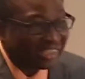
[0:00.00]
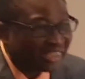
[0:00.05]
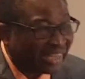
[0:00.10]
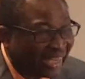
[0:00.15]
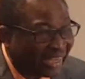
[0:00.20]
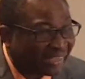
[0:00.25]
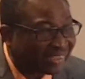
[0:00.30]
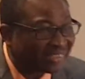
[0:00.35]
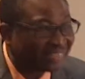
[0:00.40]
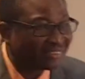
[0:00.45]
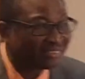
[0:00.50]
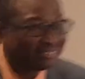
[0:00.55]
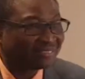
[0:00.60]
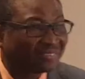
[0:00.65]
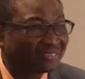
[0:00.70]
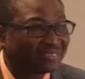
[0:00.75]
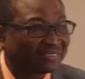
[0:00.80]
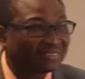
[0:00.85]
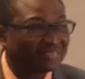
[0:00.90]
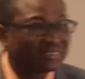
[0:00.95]
in it.
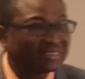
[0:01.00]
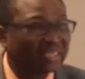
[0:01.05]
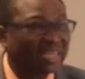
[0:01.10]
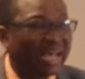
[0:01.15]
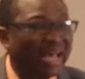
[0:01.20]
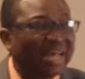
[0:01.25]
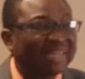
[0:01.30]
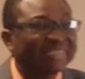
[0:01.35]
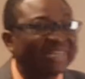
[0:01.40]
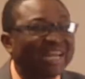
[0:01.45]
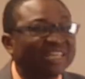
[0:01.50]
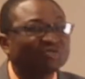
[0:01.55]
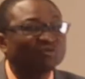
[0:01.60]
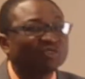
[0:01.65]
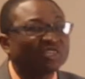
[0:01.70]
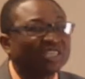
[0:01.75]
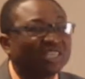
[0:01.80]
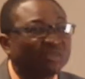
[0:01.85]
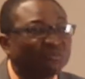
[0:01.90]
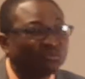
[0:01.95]
And that
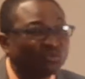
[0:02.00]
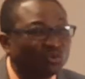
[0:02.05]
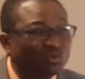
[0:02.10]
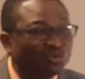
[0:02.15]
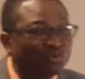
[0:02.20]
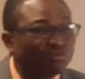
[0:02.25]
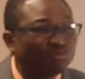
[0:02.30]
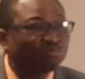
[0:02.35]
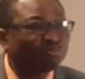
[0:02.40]
will give you